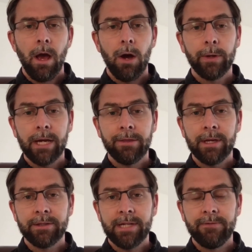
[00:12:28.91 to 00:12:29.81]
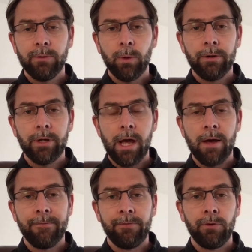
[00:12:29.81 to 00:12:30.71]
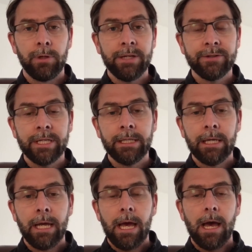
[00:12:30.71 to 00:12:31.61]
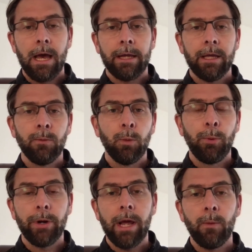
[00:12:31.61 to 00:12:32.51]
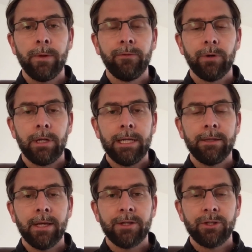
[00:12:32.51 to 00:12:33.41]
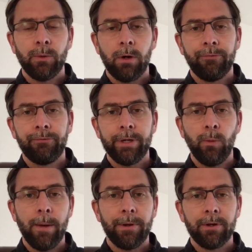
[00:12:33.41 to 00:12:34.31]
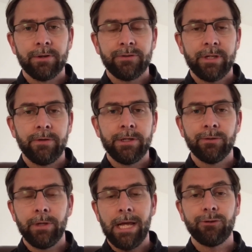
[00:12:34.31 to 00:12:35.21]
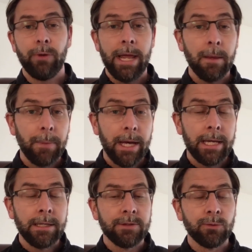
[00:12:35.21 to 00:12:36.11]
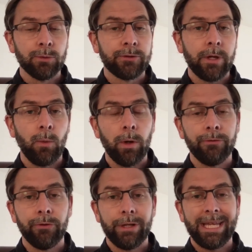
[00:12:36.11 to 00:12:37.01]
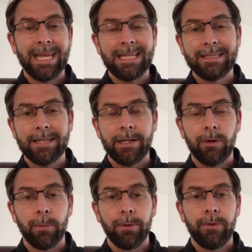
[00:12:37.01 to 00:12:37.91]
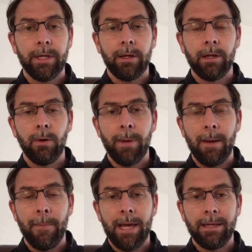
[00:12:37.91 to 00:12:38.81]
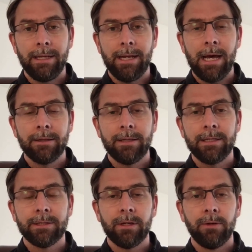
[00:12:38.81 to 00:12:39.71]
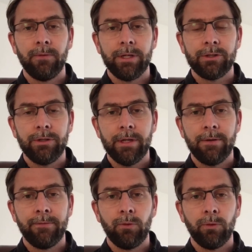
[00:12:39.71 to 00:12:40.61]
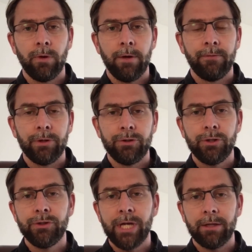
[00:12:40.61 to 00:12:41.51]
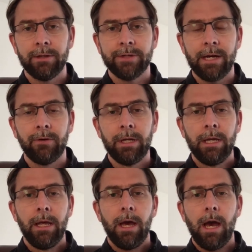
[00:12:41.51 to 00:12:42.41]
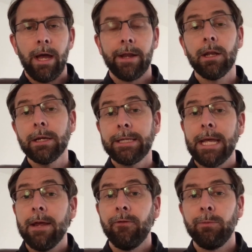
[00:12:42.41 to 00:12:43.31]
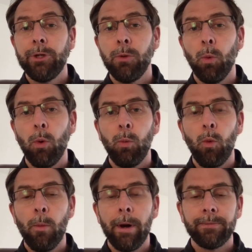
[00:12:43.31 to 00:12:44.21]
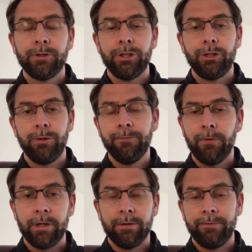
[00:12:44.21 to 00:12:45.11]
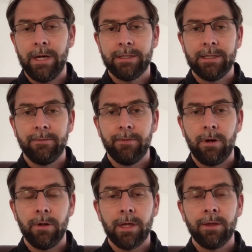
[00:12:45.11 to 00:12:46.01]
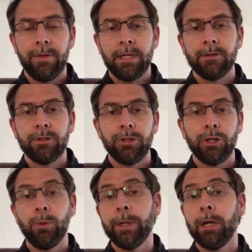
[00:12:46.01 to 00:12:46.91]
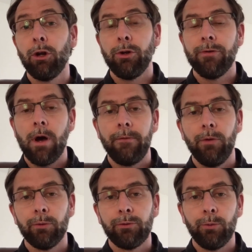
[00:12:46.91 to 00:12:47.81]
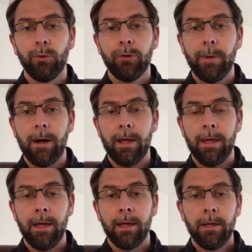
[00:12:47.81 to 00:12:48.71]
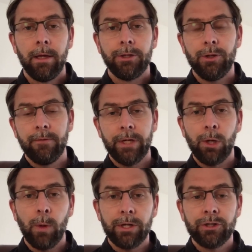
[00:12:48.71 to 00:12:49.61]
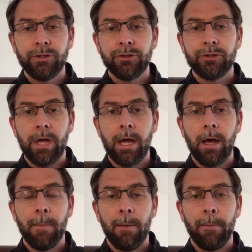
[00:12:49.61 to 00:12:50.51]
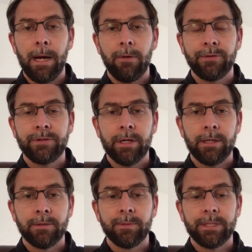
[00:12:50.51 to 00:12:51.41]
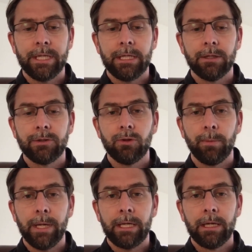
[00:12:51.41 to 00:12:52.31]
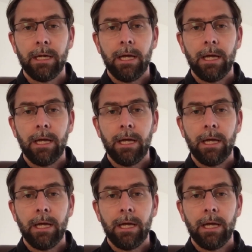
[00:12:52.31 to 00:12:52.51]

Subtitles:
Okay, thanks everyone for listening. Again, we'll point out we've got a link there to our free webinar series on lateral hip pain. There's also ones on Achilles tendinopathy and lower back pain in athletes that I've linked to there for you. Do check those out. And I'd like to hear from you. What warm-ups do you find effective? Are there things that you would include that I've not talked about here? Do you have any questions about this particular topic?